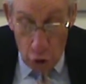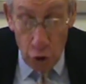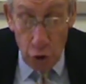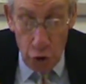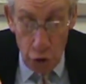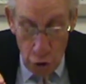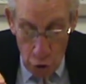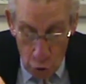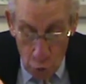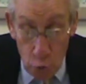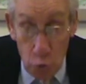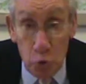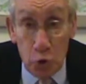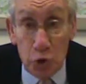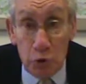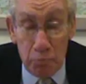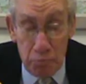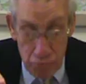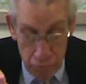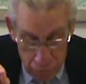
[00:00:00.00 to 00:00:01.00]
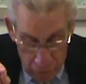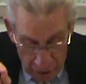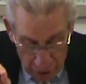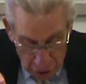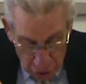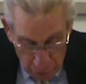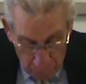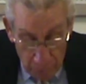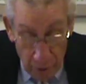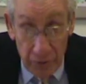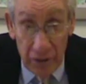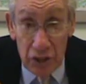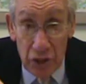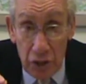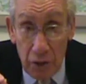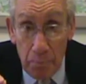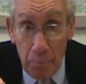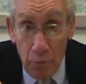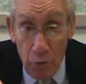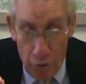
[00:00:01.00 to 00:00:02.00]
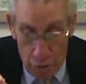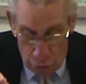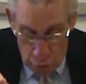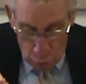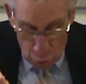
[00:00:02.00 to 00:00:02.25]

Use principles, this is important,